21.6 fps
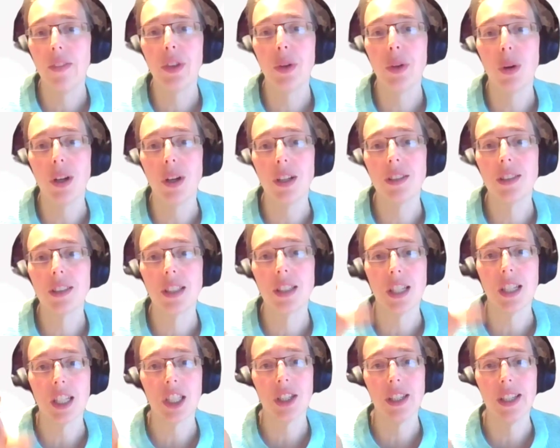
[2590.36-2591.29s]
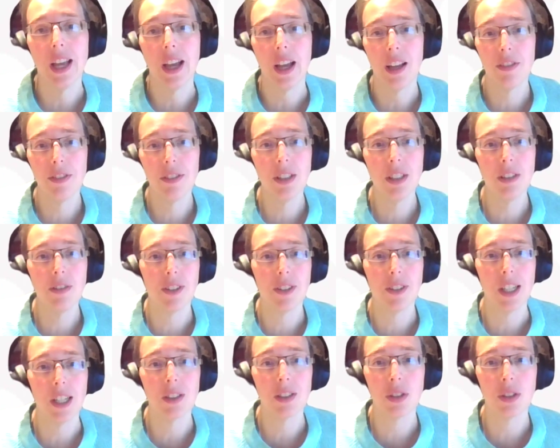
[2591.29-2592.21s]
and the ones that actually have a
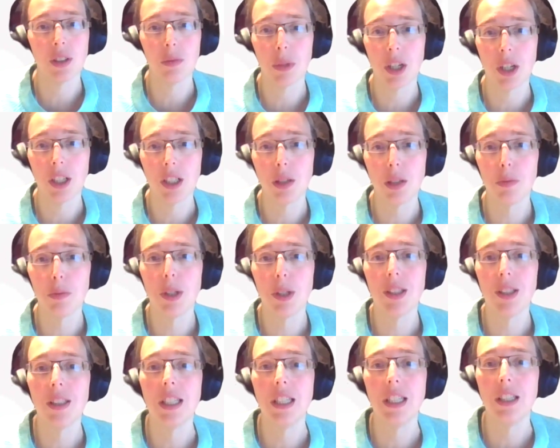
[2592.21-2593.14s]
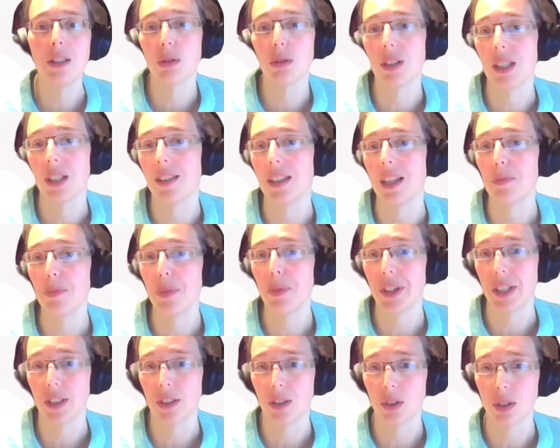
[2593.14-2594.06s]
device on the market but need to
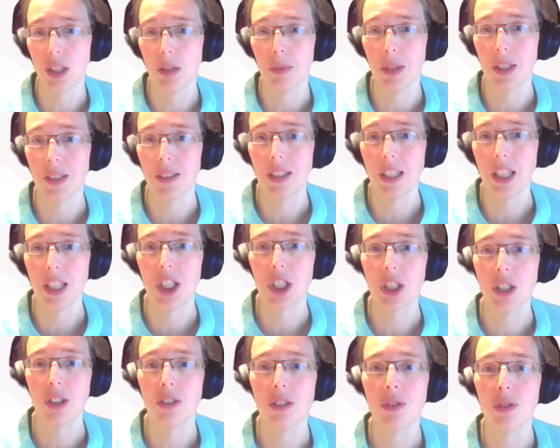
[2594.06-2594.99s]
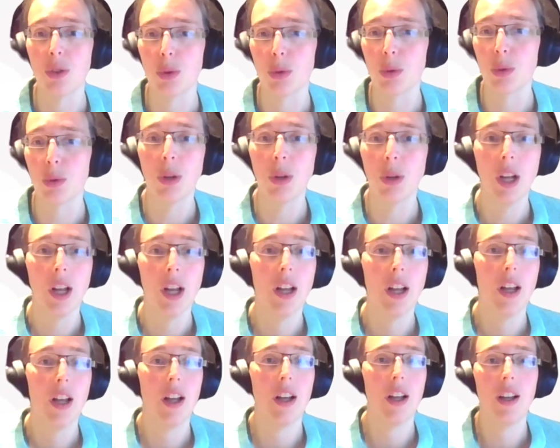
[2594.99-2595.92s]
adapt their documentation to
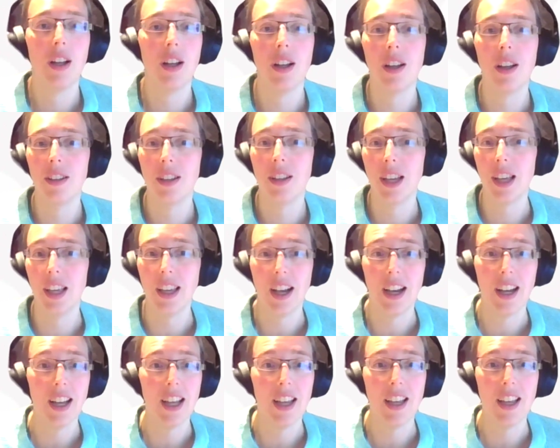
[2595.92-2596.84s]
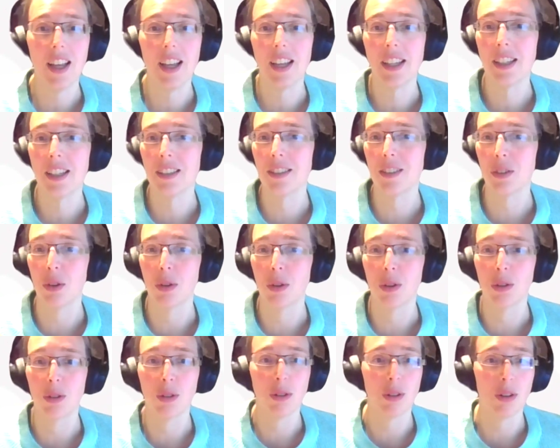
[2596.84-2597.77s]
AI Act
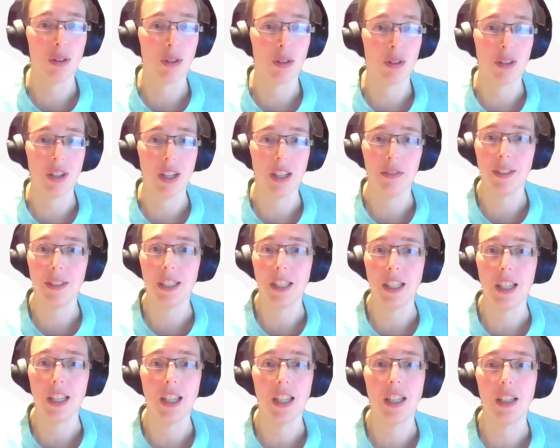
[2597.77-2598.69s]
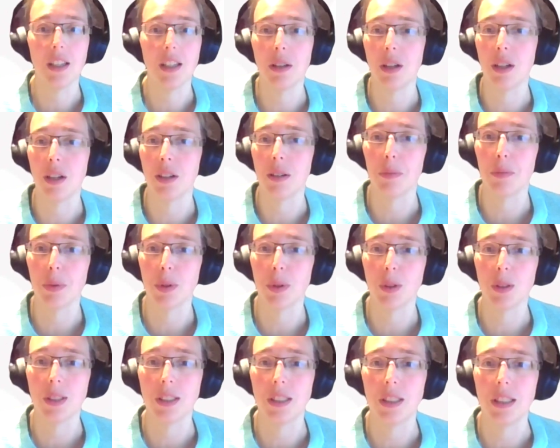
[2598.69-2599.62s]
or FDA
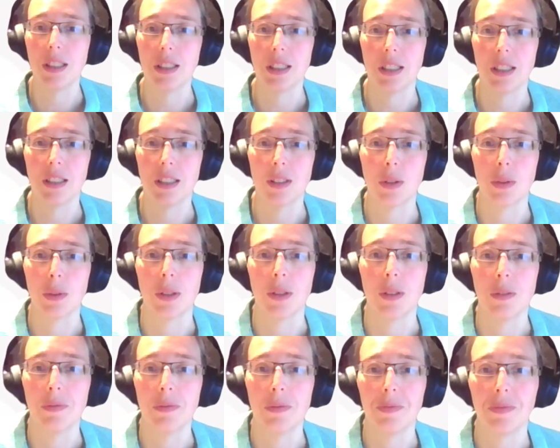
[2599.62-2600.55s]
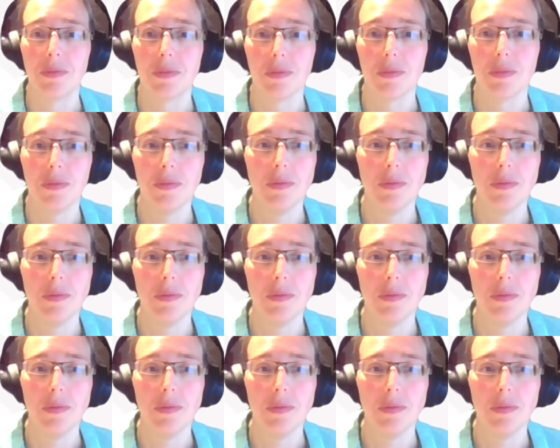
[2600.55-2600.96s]
policies and so on.